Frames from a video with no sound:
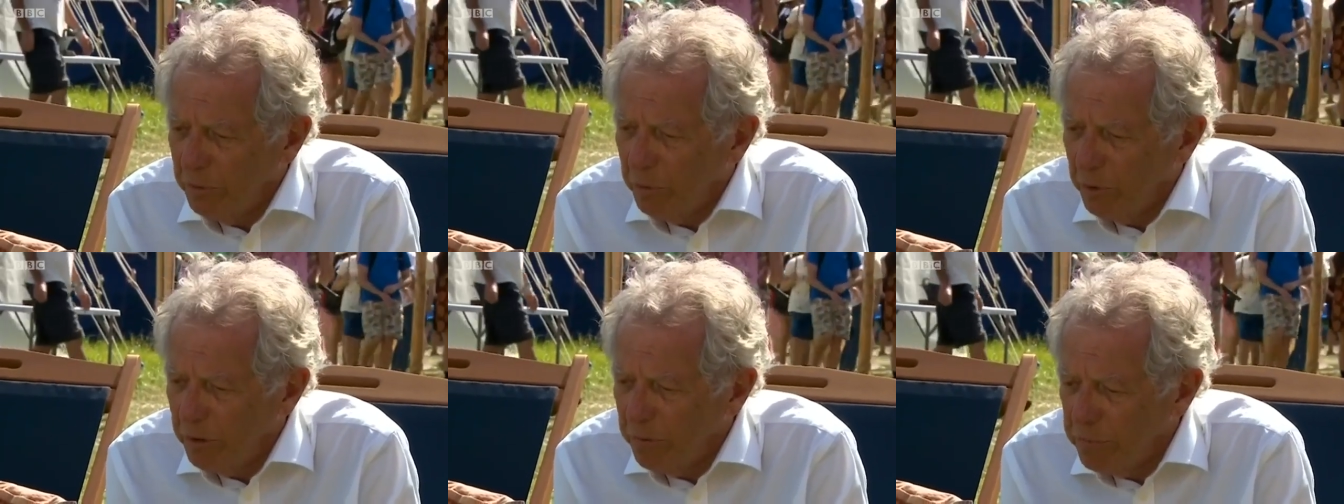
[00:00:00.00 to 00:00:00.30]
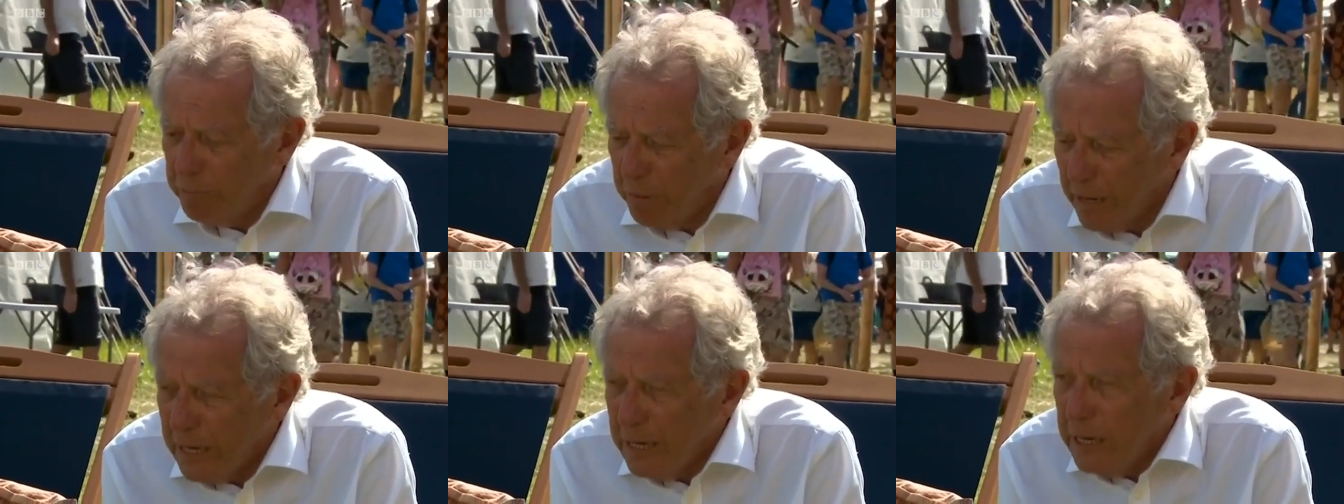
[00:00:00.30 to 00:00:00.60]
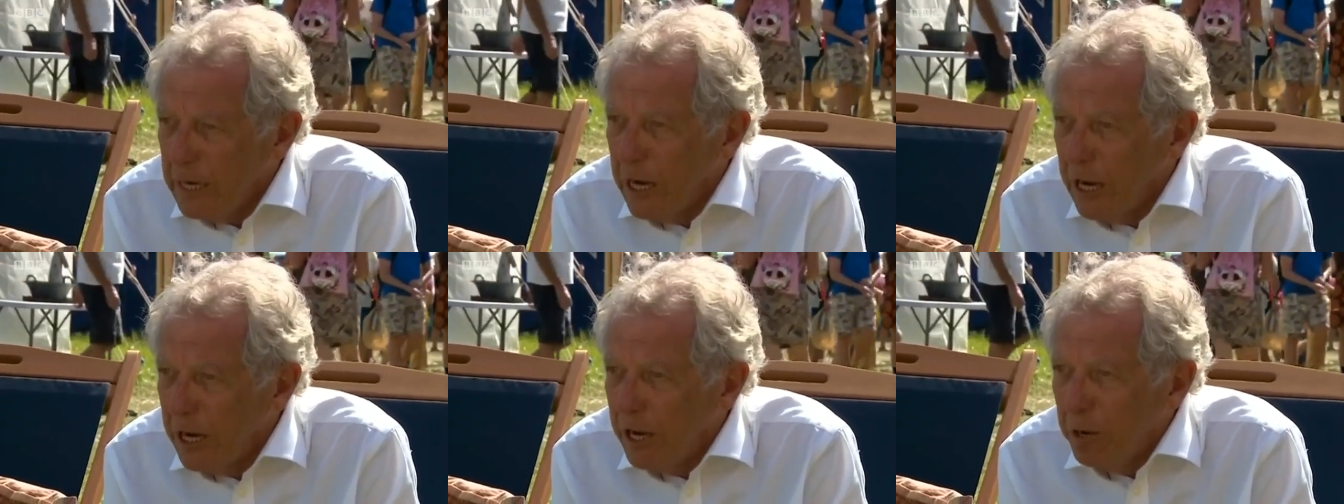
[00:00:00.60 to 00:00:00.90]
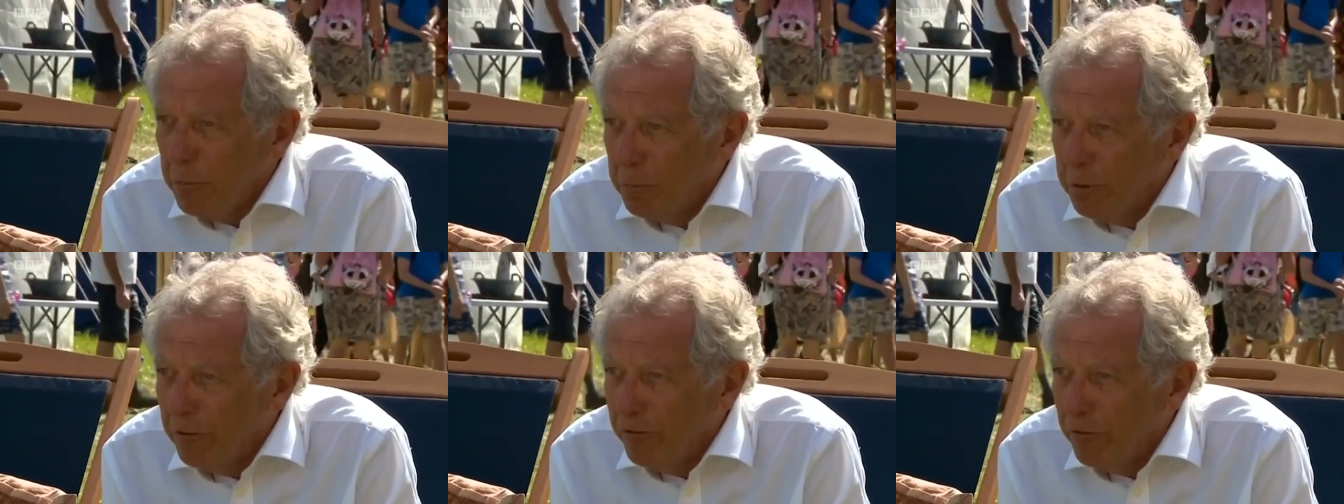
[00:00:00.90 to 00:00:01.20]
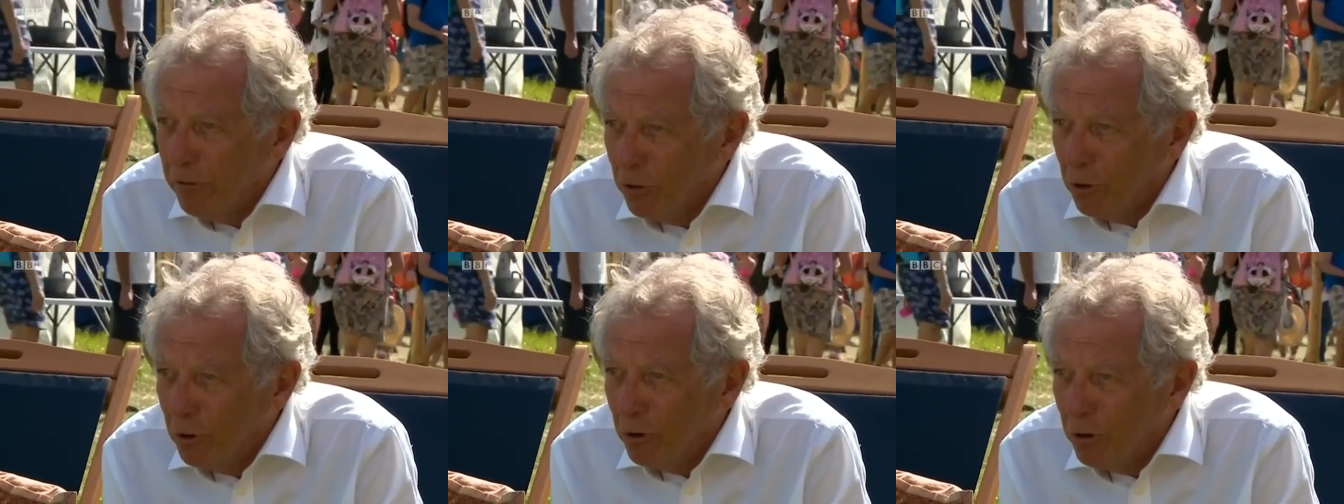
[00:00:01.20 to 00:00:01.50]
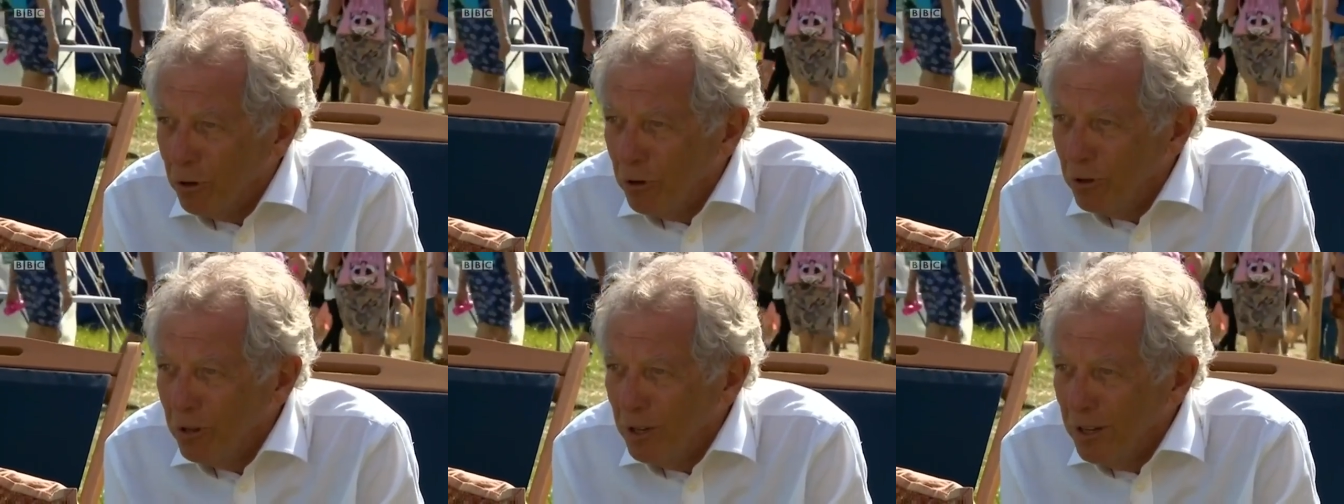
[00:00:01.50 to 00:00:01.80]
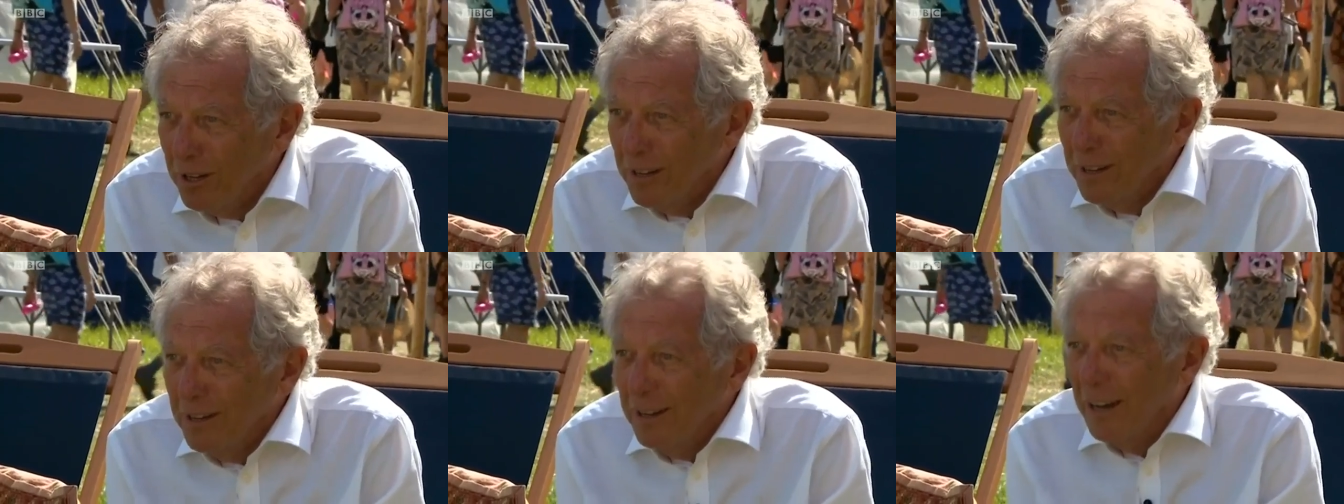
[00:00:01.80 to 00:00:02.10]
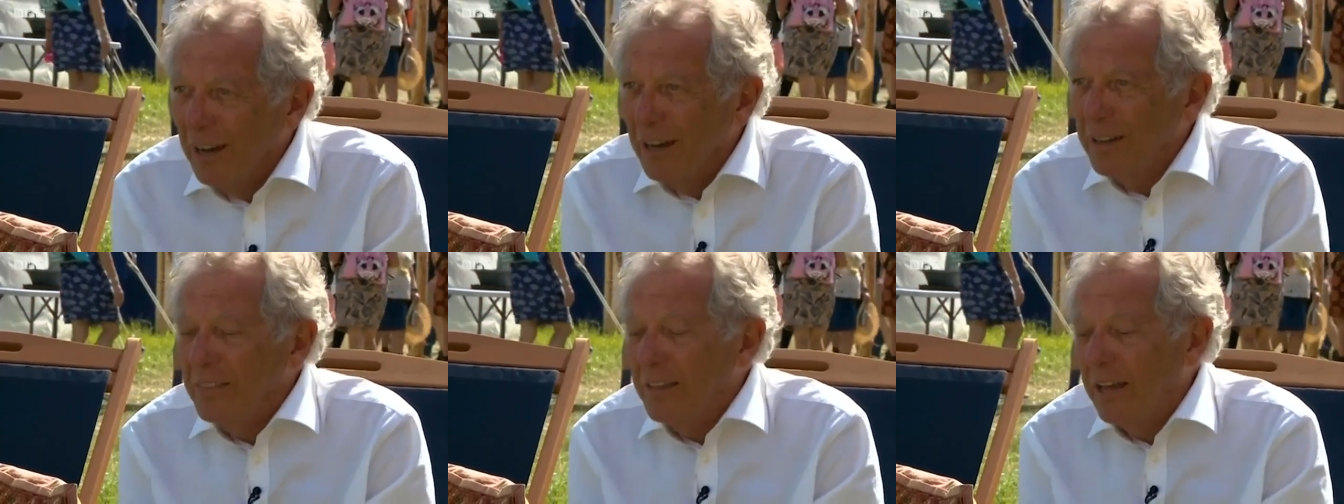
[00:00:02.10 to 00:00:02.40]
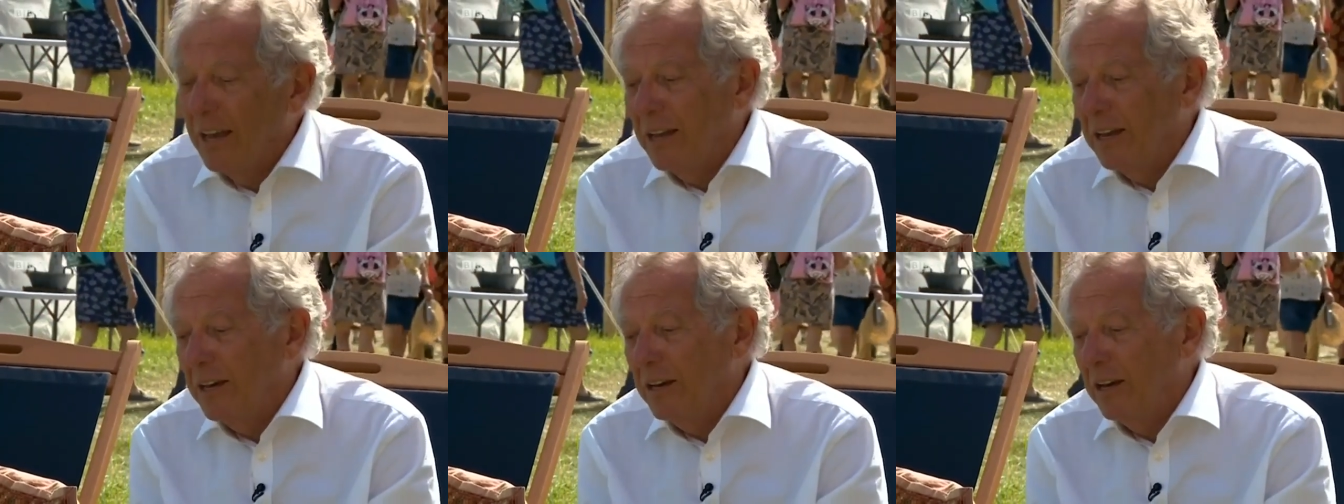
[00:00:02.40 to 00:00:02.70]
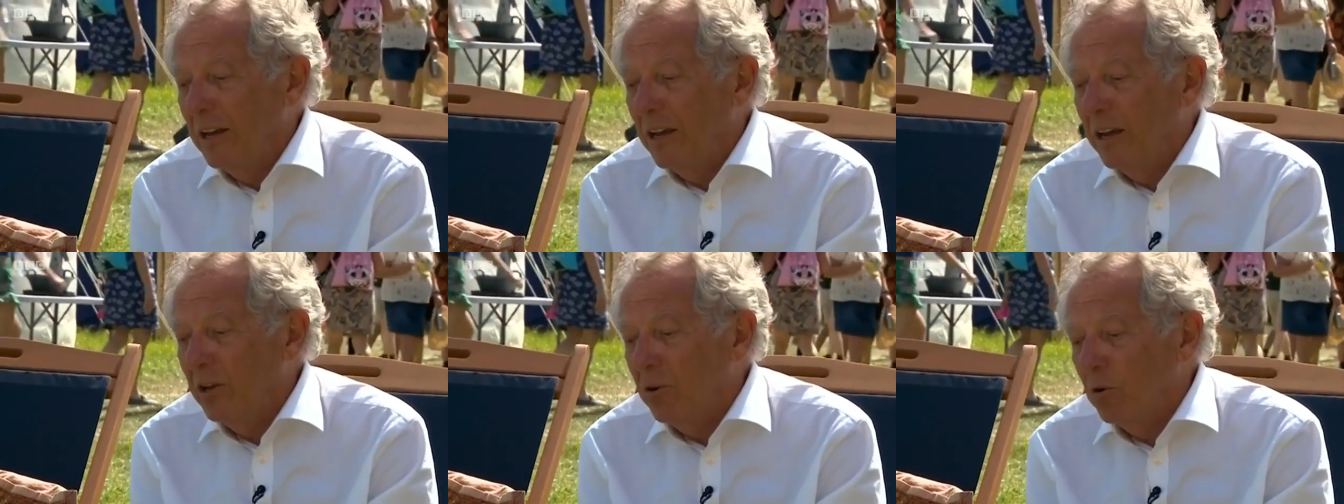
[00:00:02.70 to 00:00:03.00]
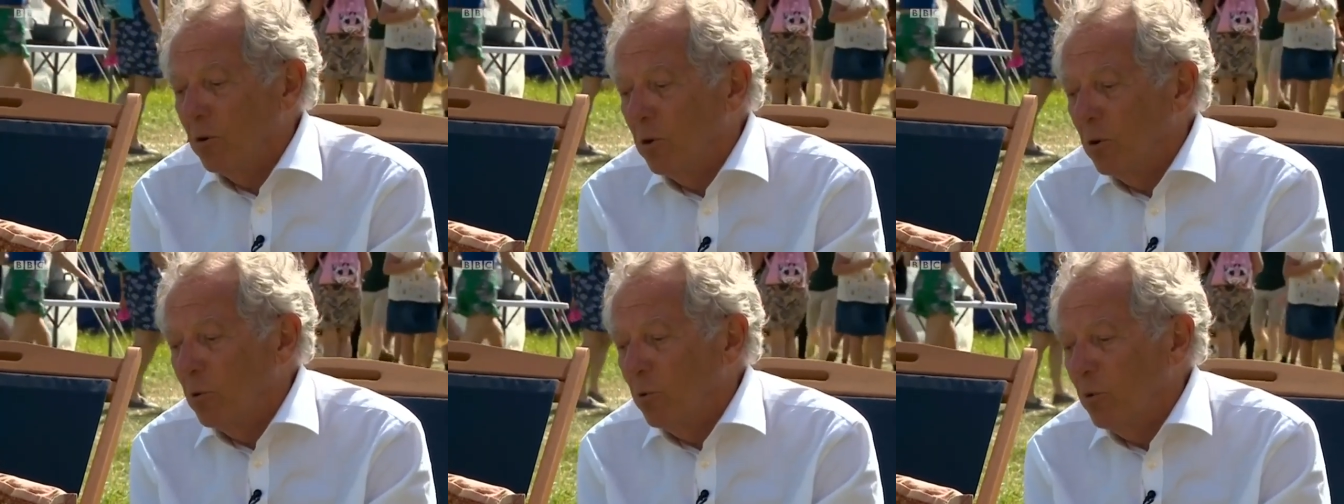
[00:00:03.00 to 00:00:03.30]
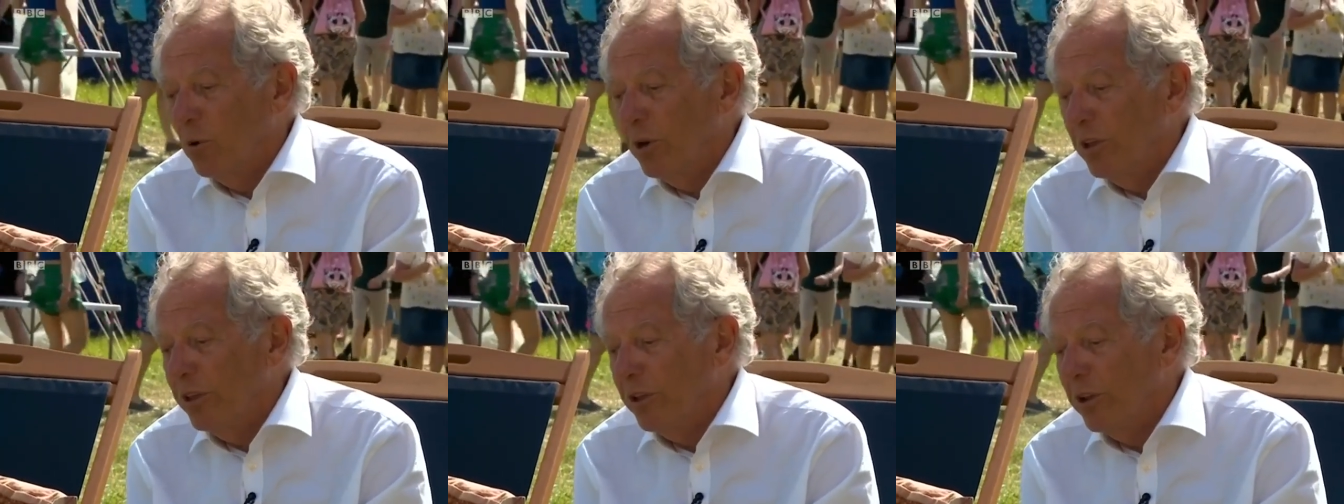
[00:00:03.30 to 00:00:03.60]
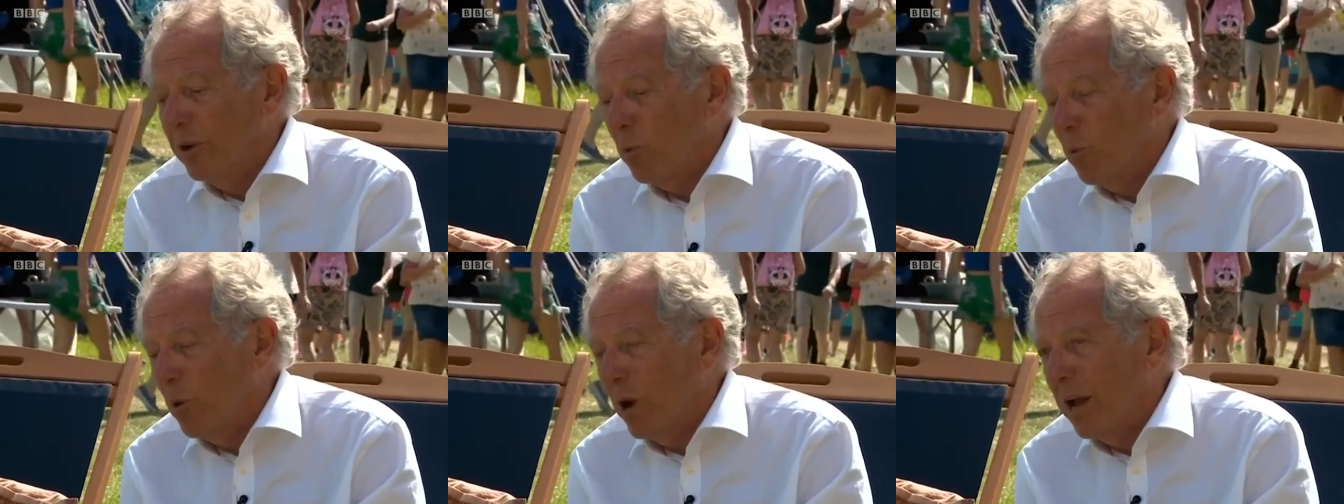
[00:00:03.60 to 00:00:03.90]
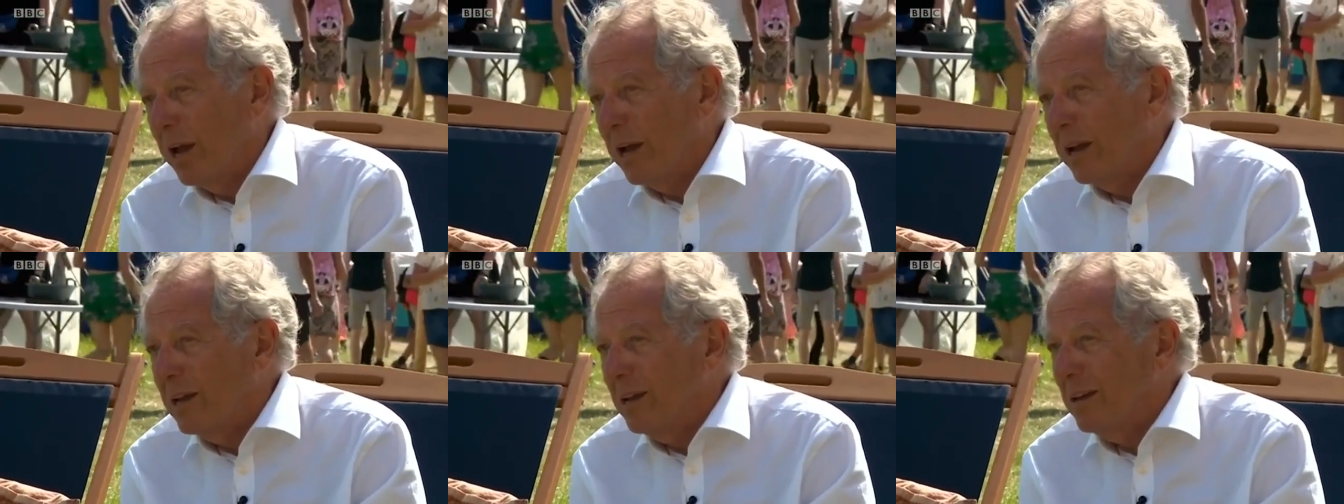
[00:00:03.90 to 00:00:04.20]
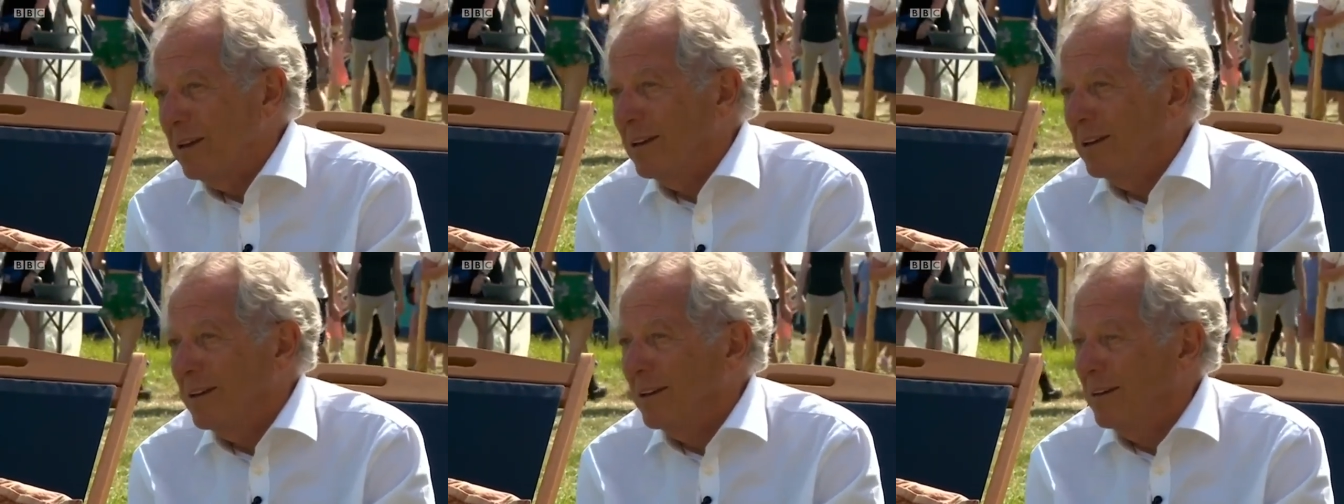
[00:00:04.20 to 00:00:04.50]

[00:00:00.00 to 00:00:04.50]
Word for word: we've been here before, and then it all withered away.